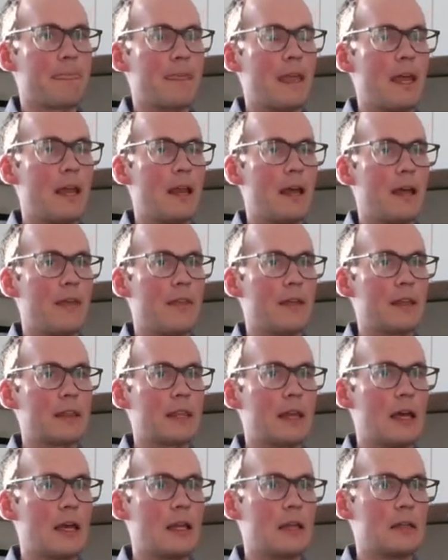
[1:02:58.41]
I think
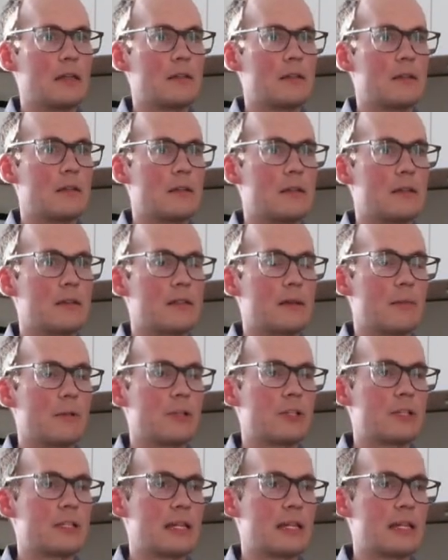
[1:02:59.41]
that someone